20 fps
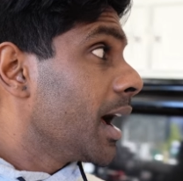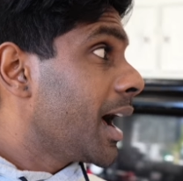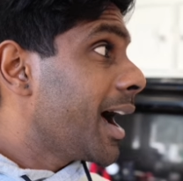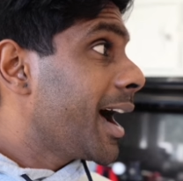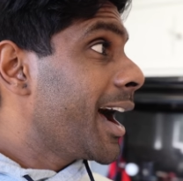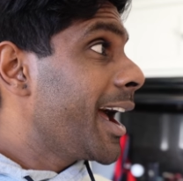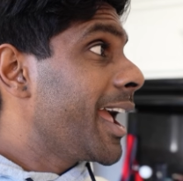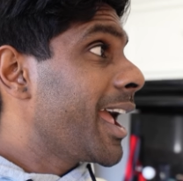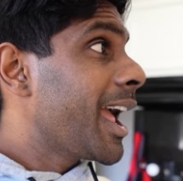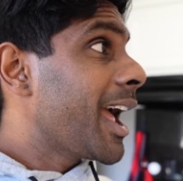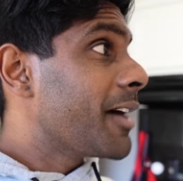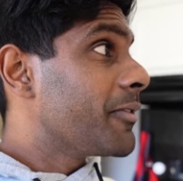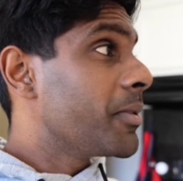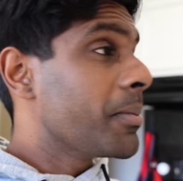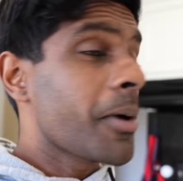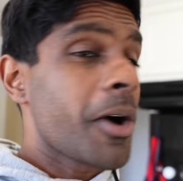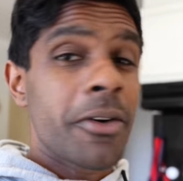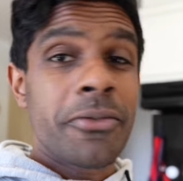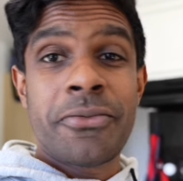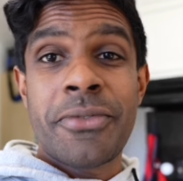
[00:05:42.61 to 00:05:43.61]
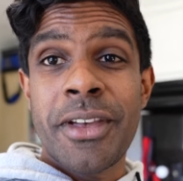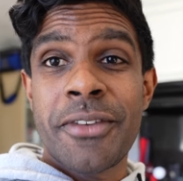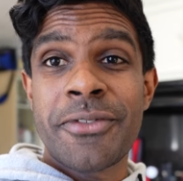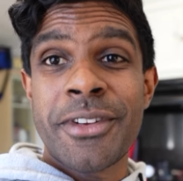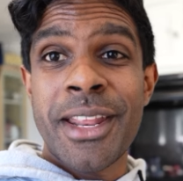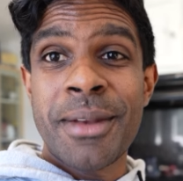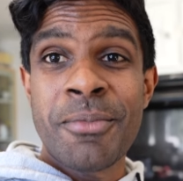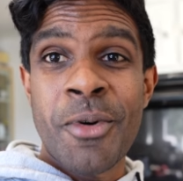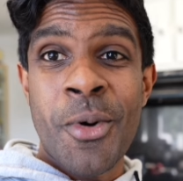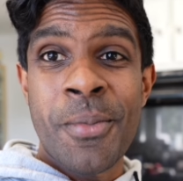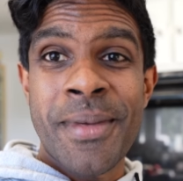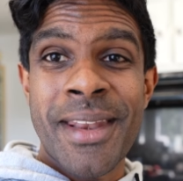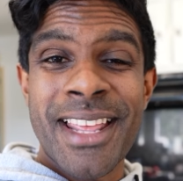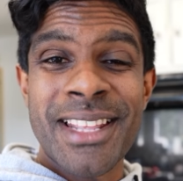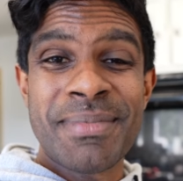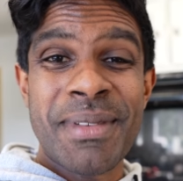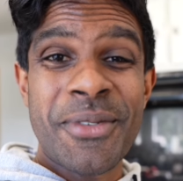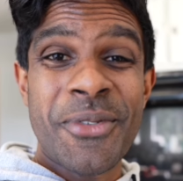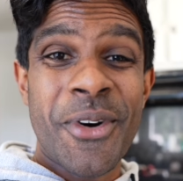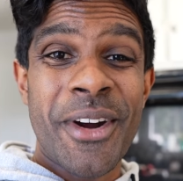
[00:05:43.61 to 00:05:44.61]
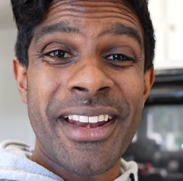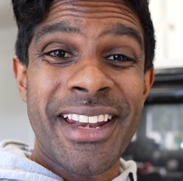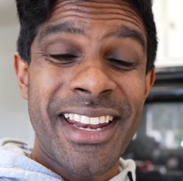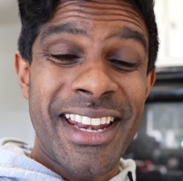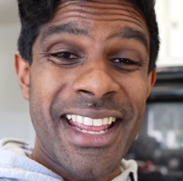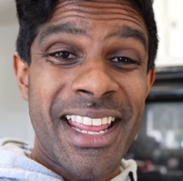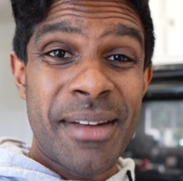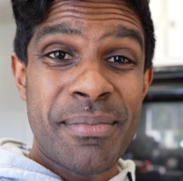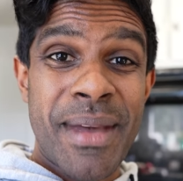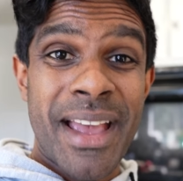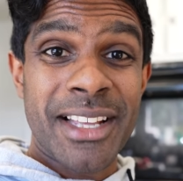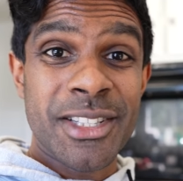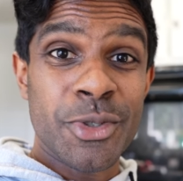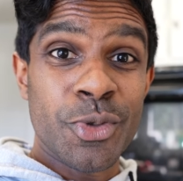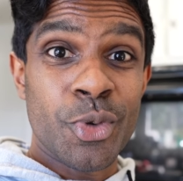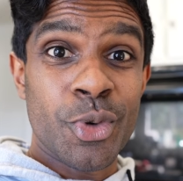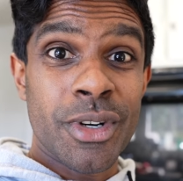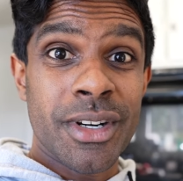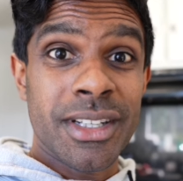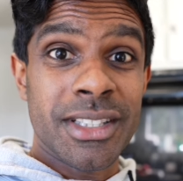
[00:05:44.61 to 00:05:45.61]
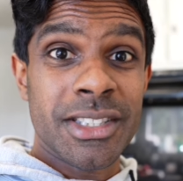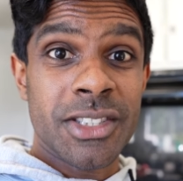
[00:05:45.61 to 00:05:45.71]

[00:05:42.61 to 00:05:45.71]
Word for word: I have about 15 more minutes before I need to get back to work.